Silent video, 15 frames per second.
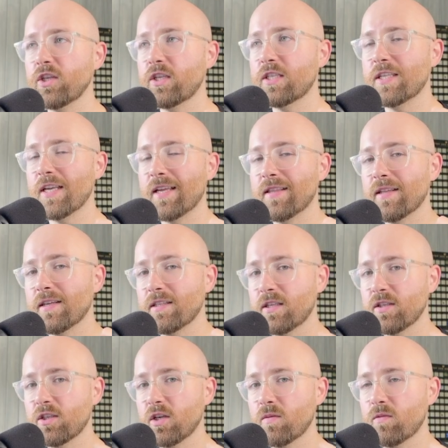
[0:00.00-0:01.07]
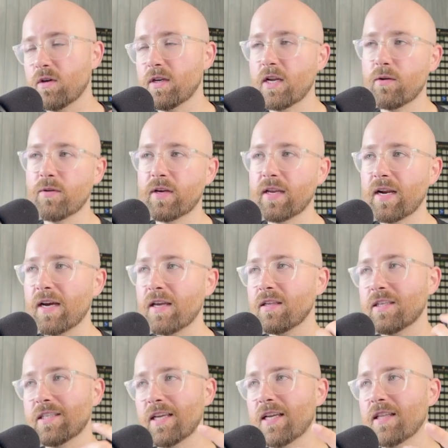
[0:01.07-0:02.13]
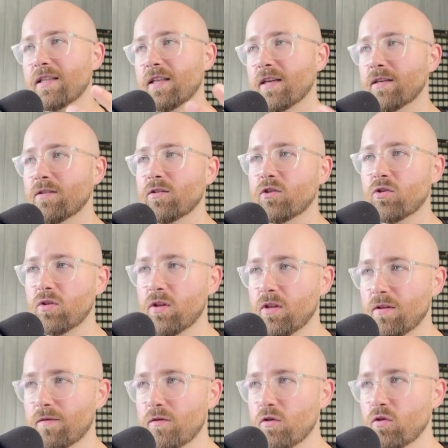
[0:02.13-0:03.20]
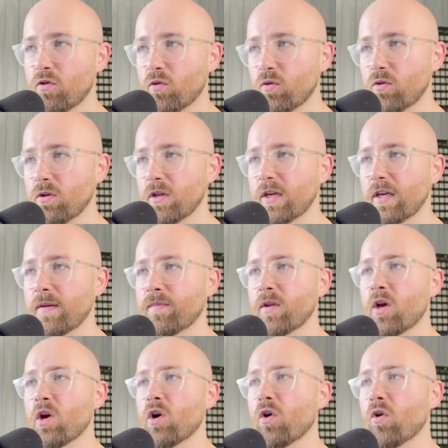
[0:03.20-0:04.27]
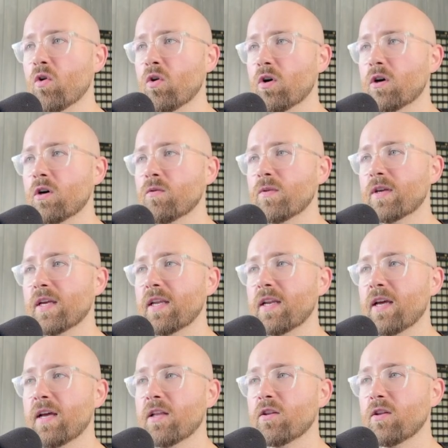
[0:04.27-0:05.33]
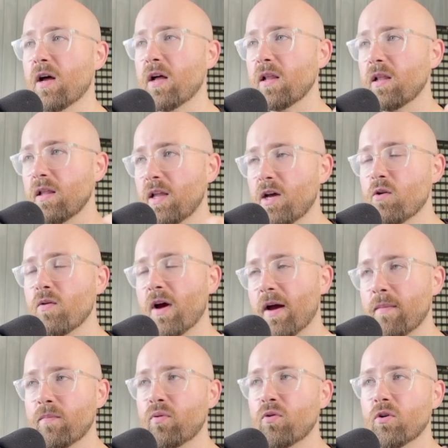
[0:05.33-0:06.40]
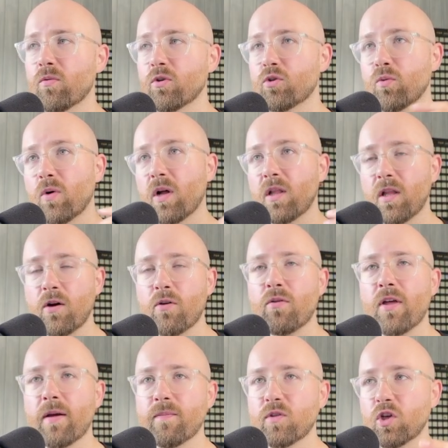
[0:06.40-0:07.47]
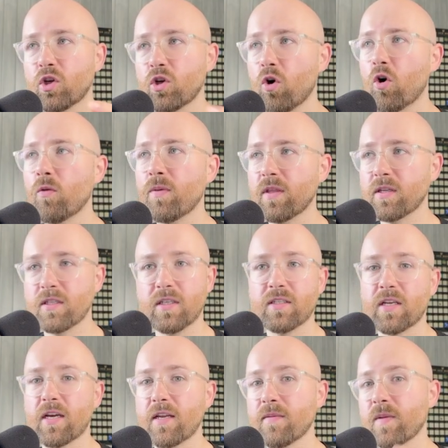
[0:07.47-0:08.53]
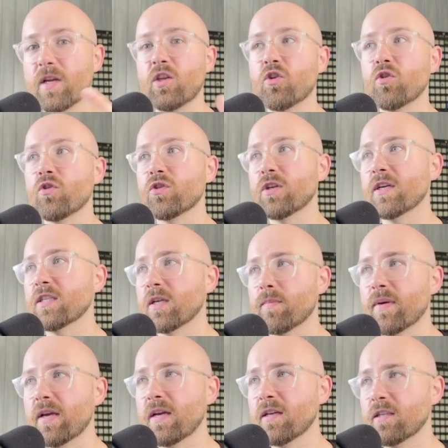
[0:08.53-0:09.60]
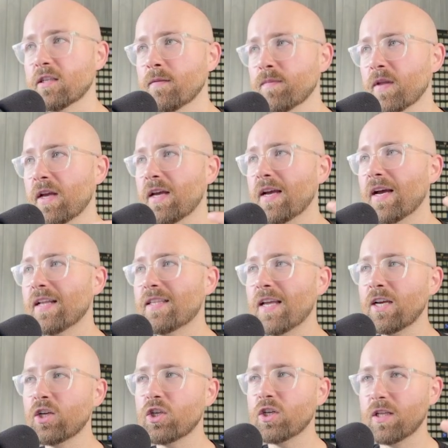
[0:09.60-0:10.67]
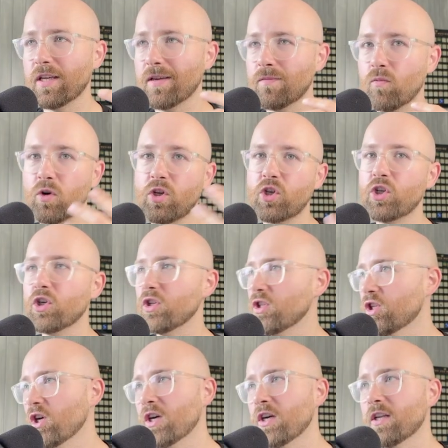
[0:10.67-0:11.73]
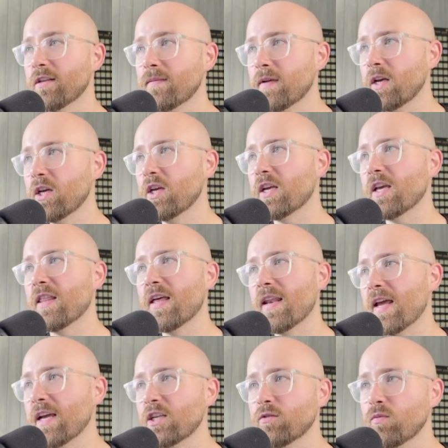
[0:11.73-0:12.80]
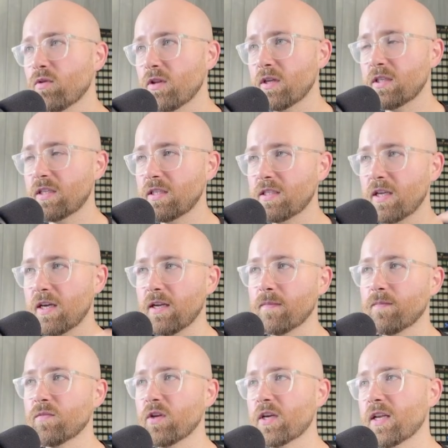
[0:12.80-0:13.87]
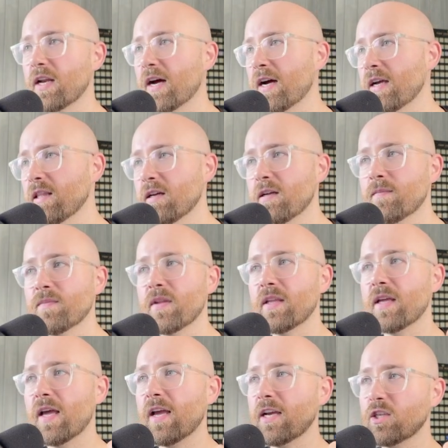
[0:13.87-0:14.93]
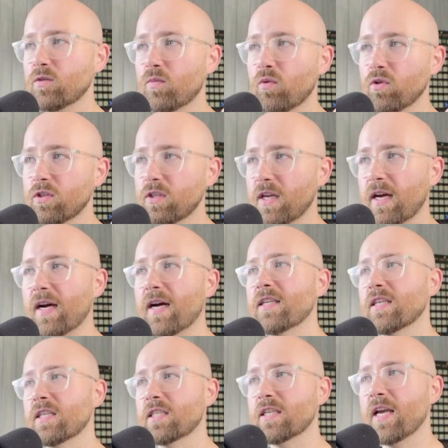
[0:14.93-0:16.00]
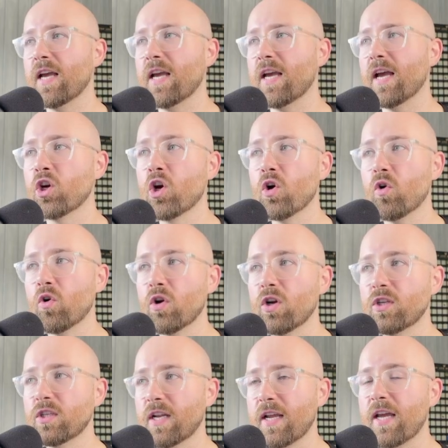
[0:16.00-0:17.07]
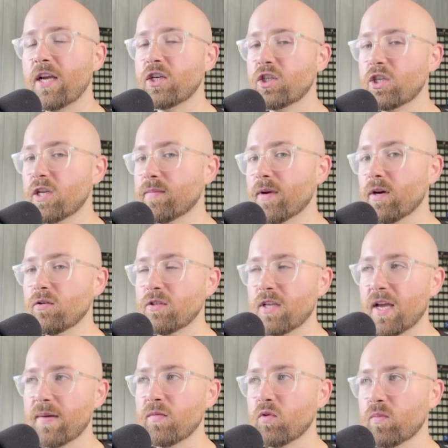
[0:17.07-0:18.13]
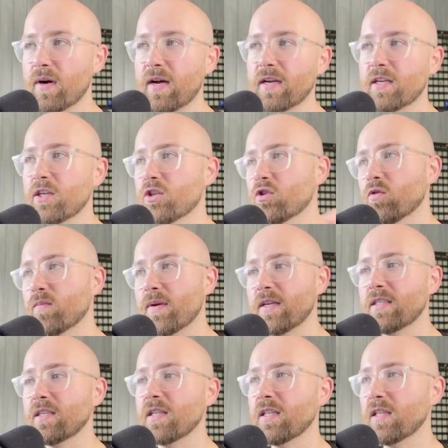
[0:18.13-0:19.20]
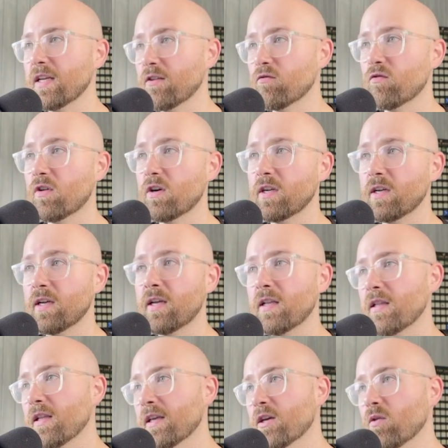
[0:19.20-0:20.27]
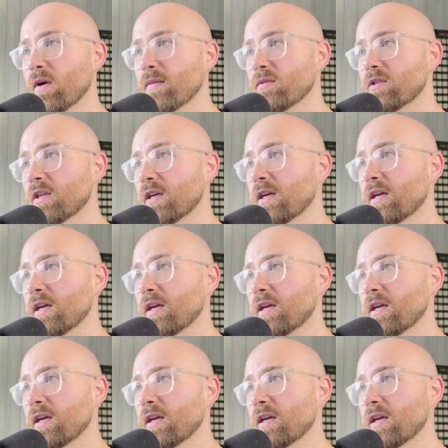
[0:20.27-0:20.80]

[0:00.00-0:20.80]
send this to someone. Now we can either send it so that they view only, or we can allow import, which will allow them to copy this design and use it as a base. Additionally, once you're done, you can then export this design. You can either export it as a sketch or as an HTML demo package, so basically like run it like a website.